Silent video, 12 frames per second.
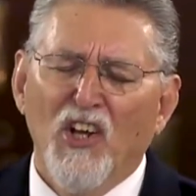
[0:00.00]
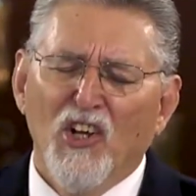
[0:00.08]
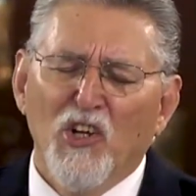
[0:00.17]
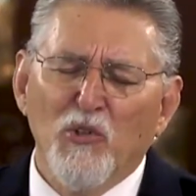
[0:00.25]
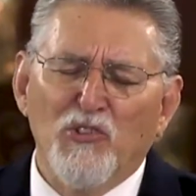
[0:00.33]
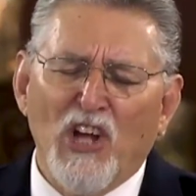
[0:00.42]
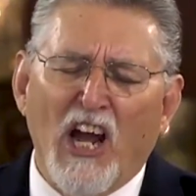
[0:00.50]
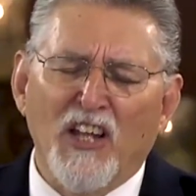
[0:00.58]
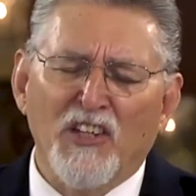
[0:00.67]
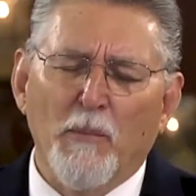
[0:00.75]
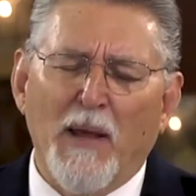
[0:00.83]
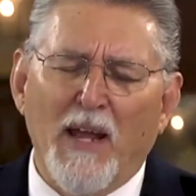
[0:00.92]
who
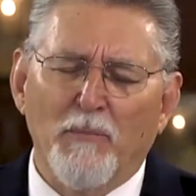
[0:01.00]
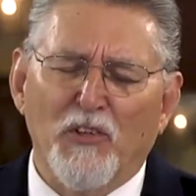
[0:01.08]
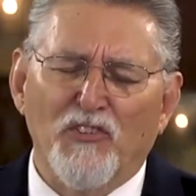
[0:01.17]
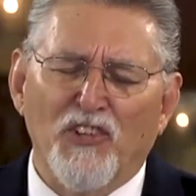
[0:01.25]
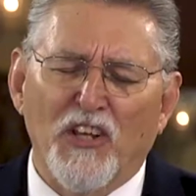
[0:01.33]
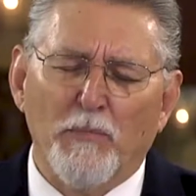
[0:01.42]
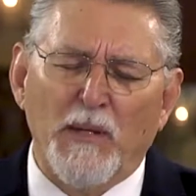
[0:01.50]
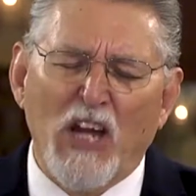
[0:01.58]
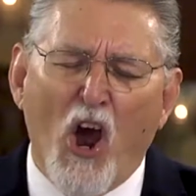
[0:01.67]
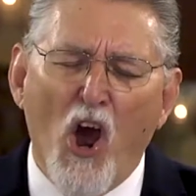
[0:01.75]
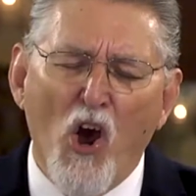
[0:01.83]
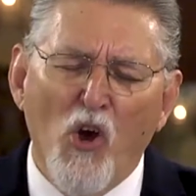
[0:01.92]
John the Baptist says,
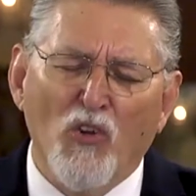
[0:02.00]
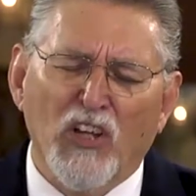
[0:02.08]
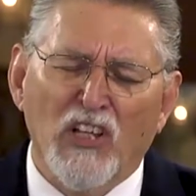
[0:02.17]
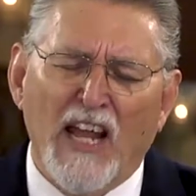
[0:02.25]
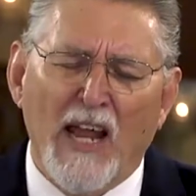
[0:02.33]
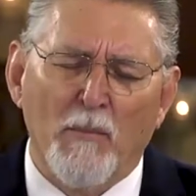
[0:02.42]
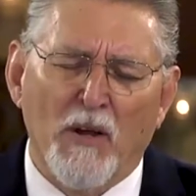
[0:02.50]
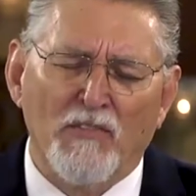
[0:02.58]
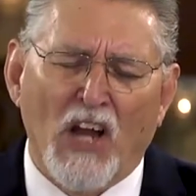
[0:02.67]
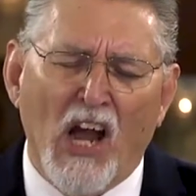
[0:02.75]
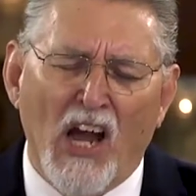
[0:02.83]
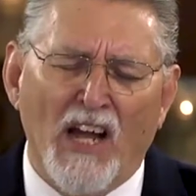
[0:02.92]
Behold the Lamb of
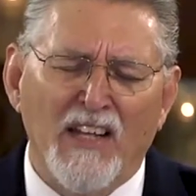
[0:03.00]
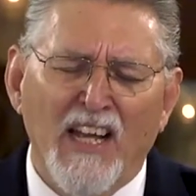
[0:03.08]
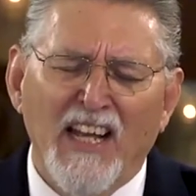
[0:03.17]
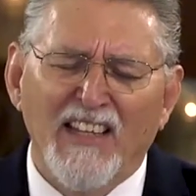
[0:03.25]
God